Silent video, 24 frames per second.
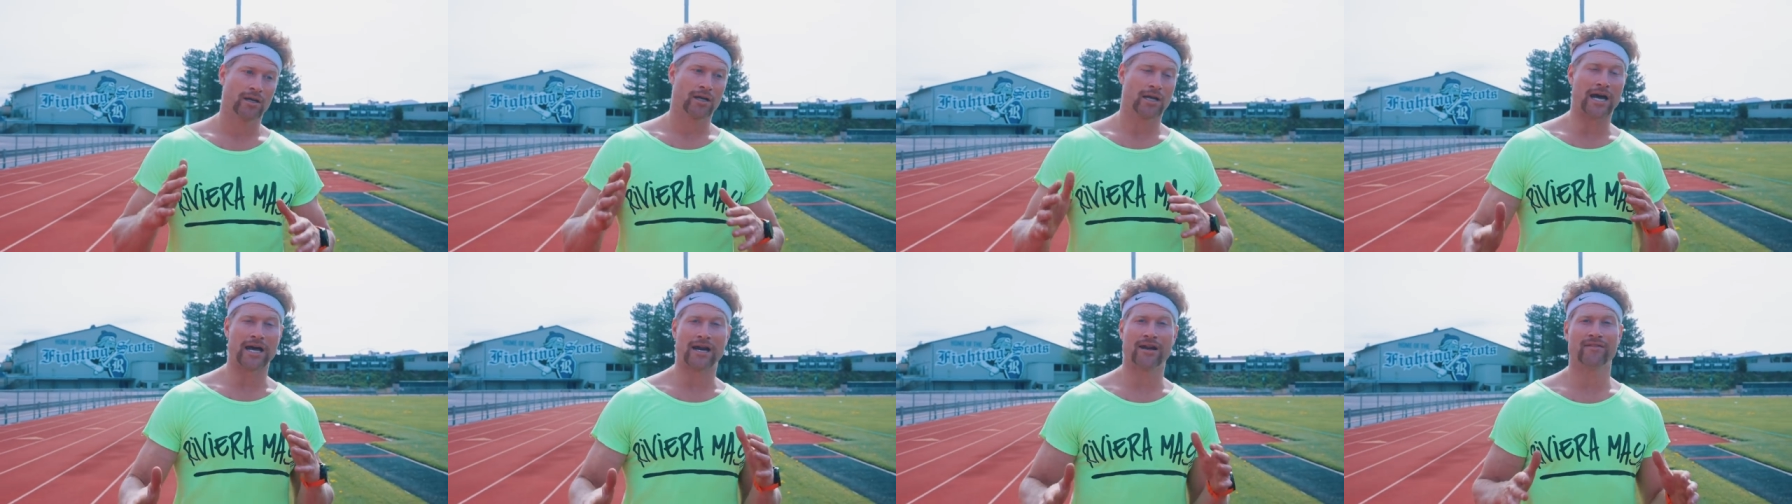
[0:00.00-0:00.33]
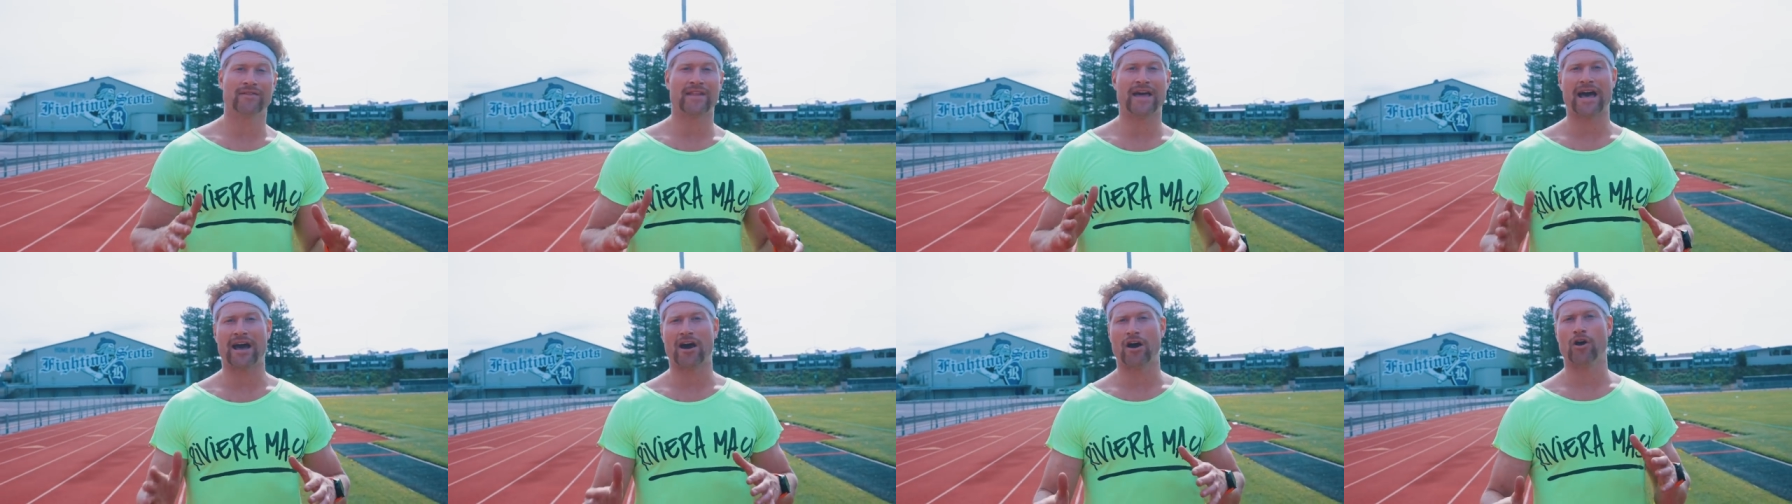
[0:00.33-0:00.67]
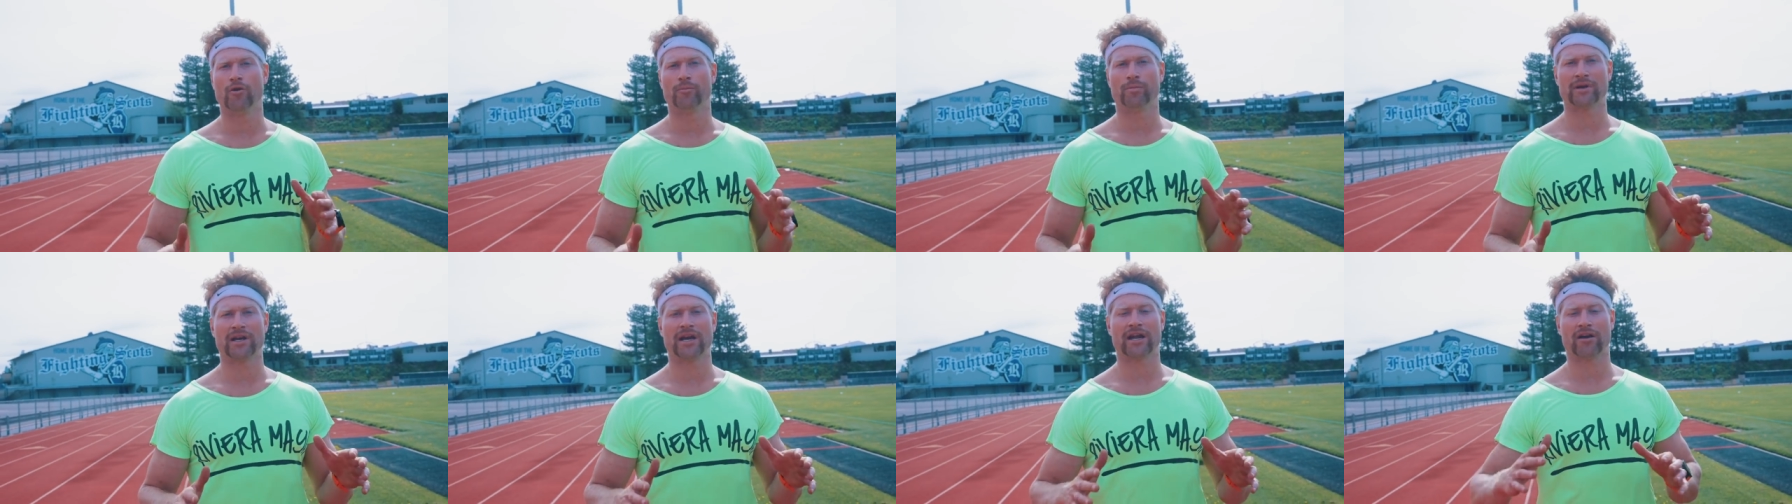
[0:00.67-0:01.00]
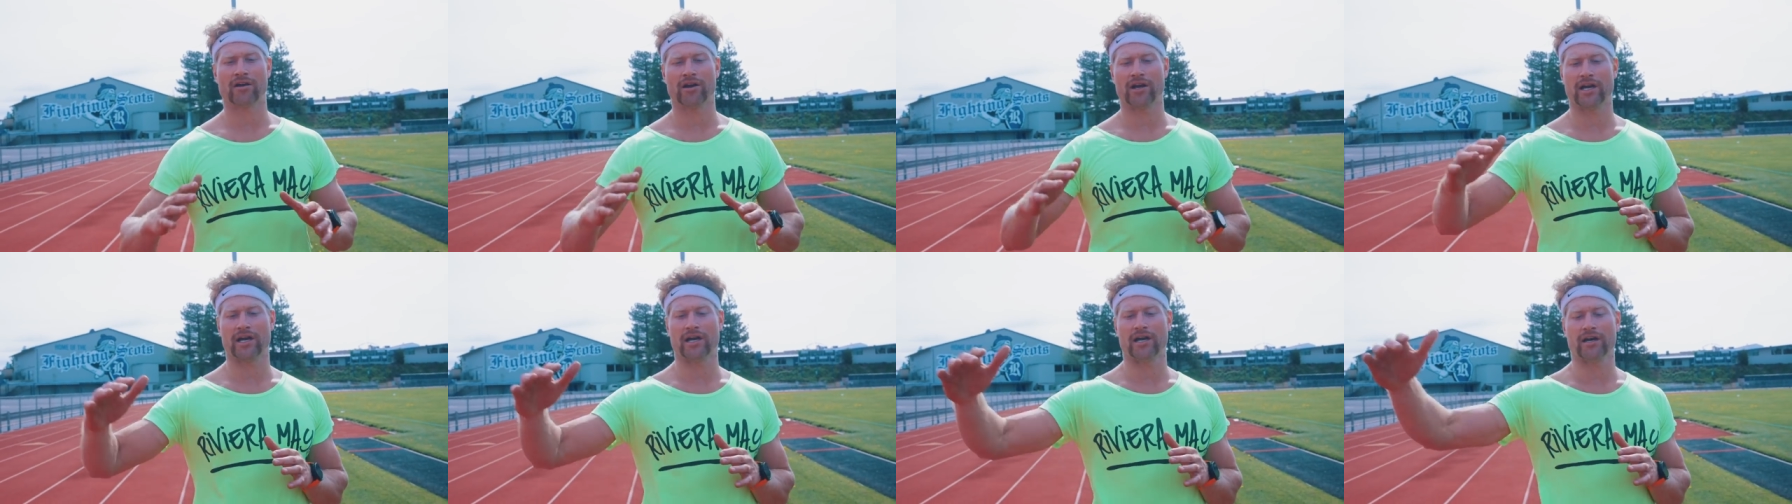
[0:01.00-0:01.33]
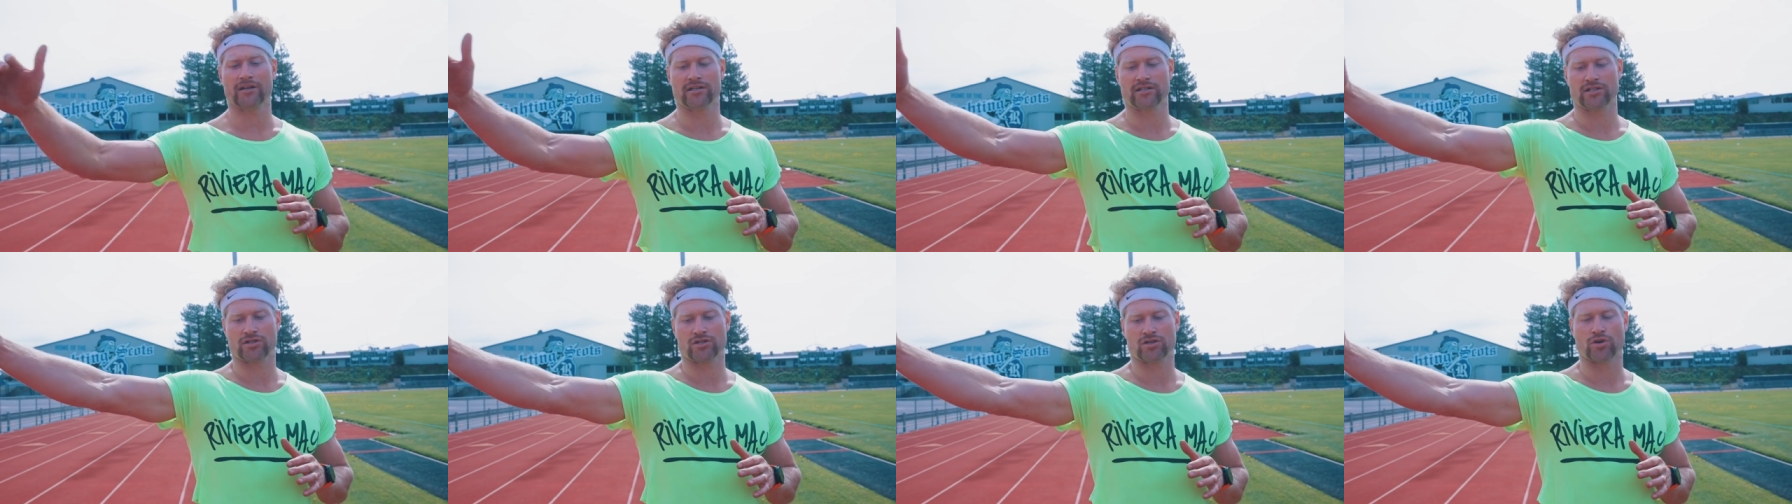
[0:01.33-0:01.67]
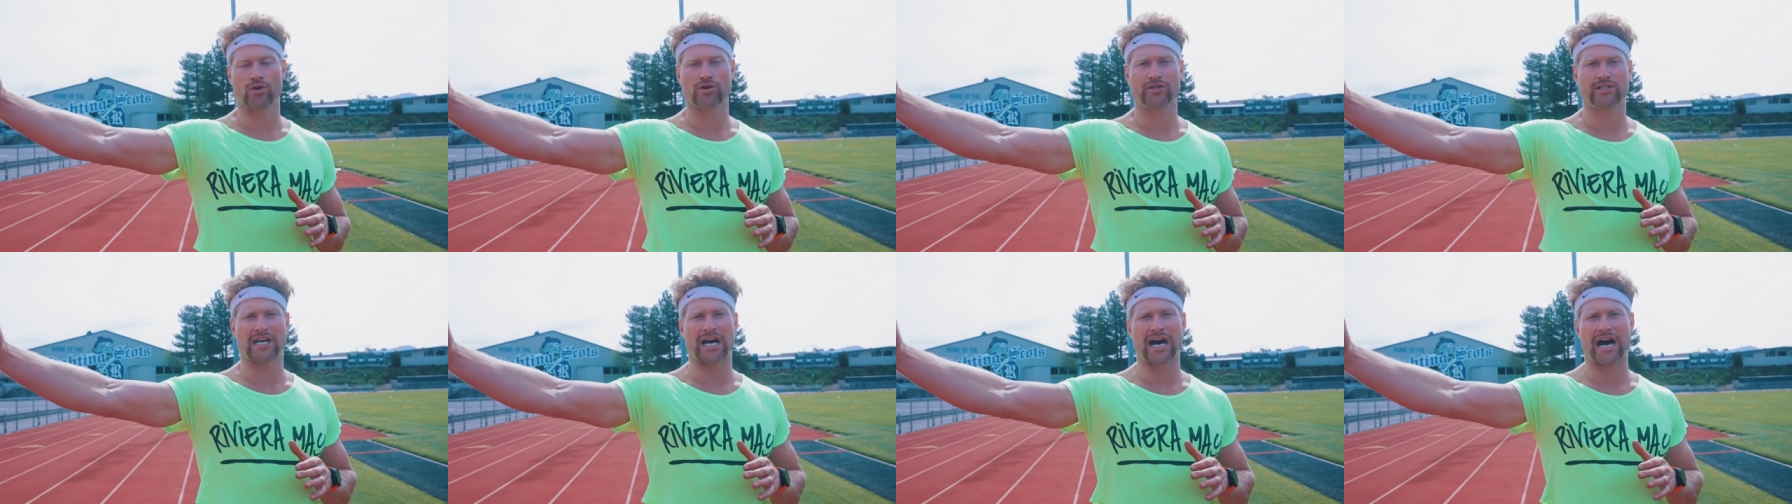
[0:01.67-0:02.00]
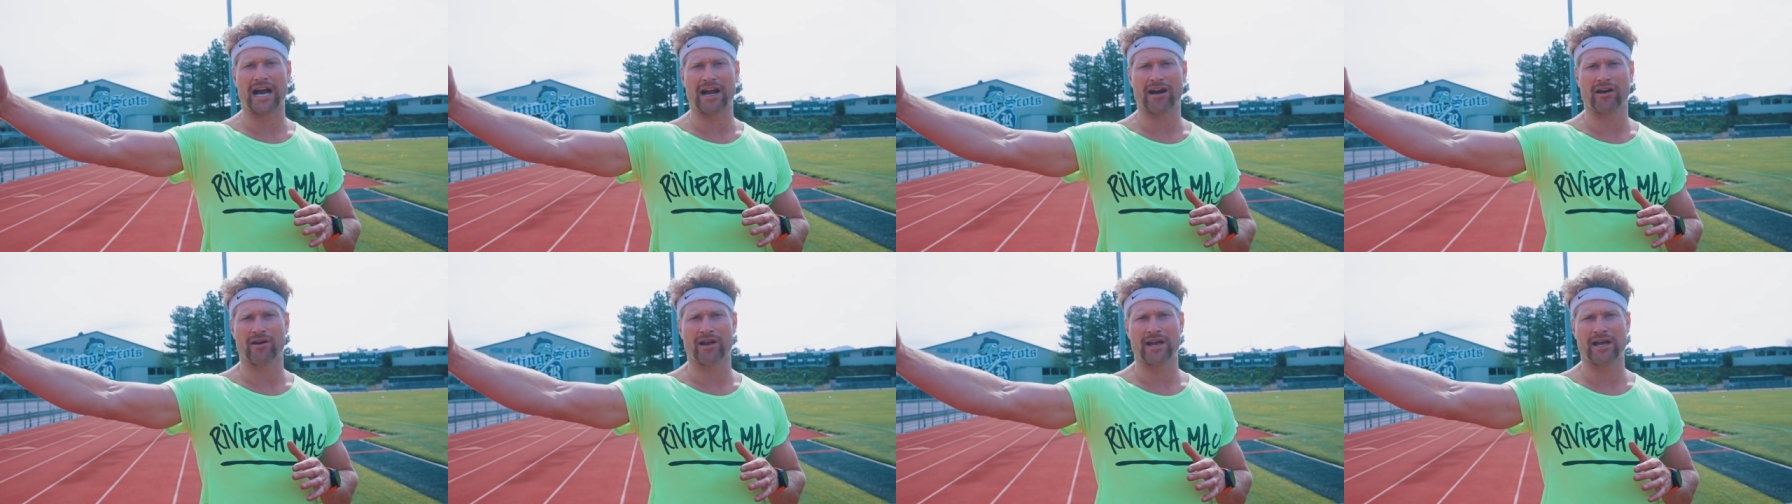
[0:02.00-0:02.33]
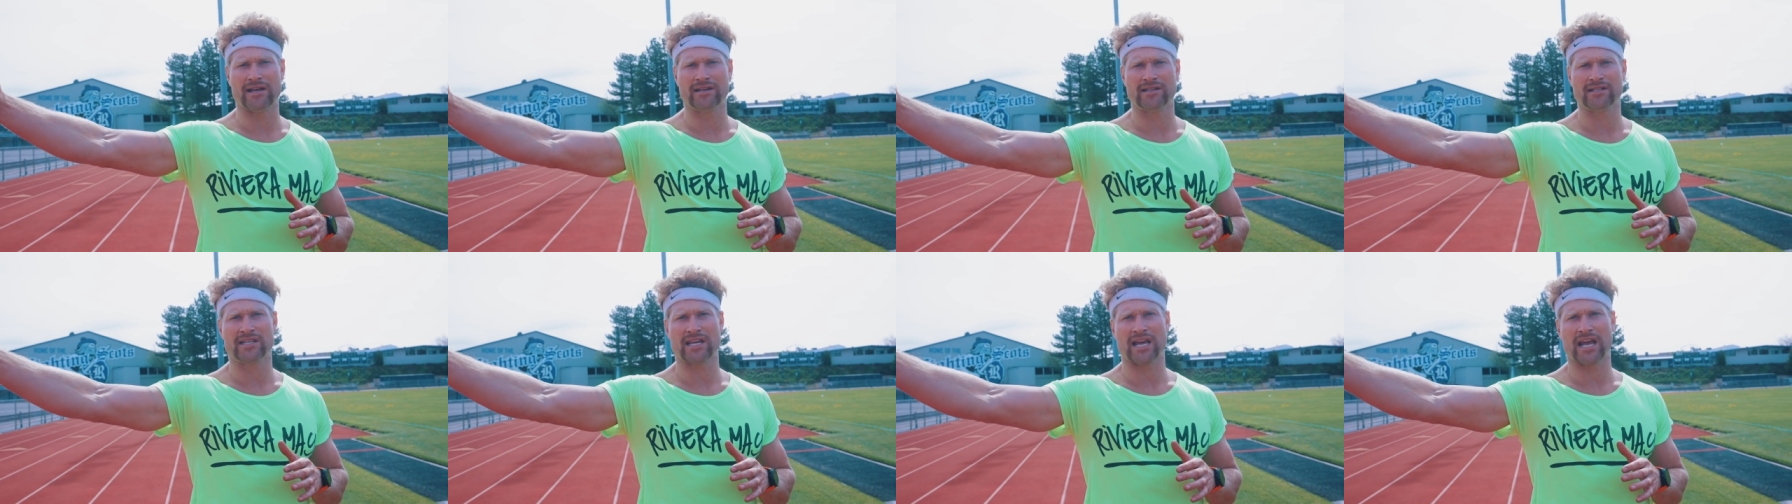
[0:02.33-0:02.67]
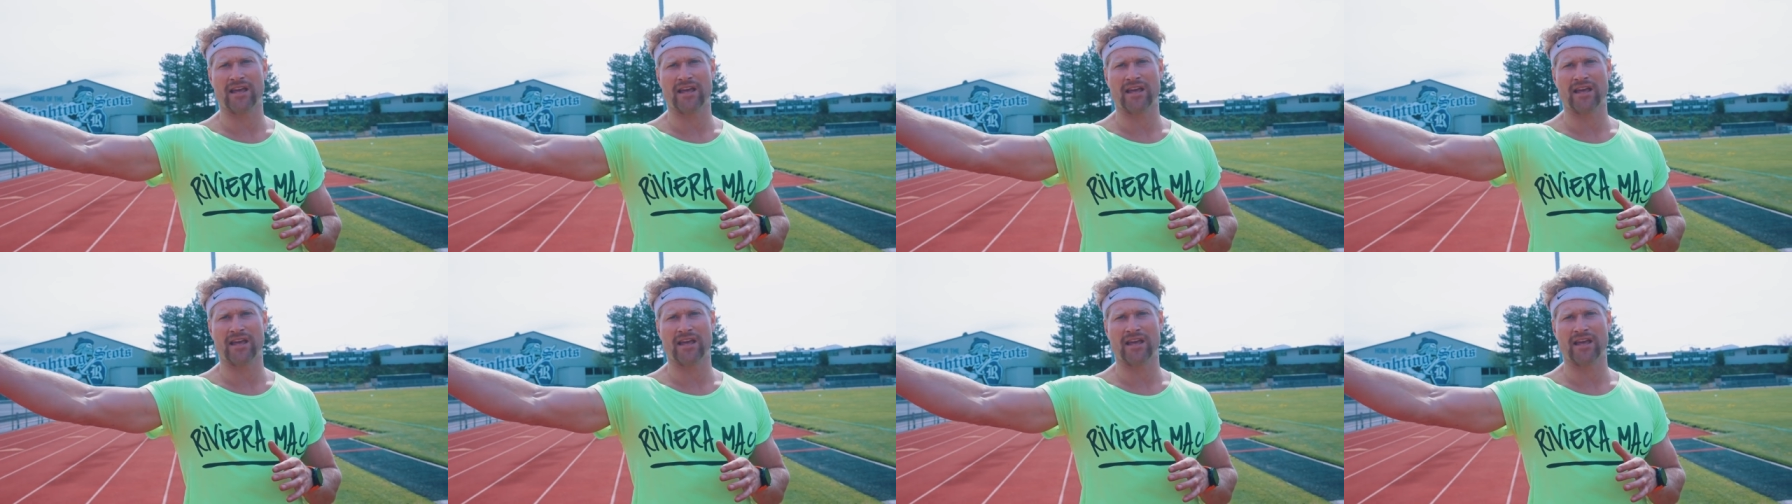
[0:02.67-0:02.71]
kind of in that open area towards the higher end,